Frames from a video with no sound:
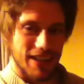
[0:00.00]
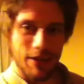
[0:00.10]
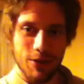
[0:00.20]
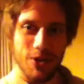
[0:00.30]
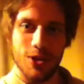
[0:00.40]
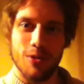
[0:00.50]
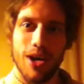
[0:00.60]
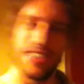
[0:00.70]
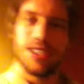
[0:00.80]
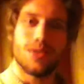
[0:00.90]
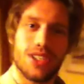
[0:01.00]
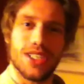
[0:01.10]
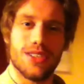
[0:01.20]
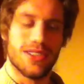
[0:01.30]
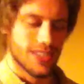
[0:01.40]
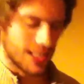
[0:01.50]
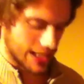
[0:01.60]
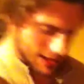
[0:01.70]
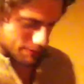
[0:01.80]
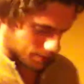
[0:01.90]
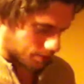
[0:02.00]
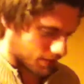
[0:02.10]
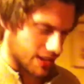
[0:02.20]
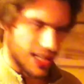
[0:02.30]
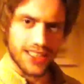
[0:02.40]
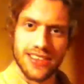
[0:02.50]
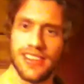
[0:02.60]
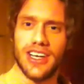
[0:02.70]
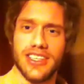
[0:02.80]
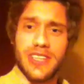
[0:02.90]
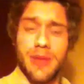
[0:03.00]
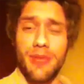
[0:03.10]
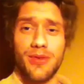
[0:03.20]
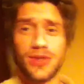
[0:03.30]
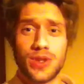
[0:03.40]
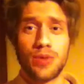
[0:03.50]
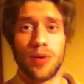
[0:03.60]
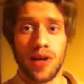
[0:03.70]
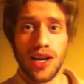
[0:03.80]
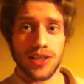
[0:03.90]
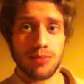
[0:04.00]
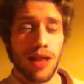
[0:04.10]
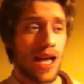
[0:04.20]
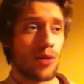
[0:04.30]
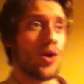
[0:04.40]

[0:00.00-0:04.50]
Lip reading: what I told you like last time. I'm not sure what my last plan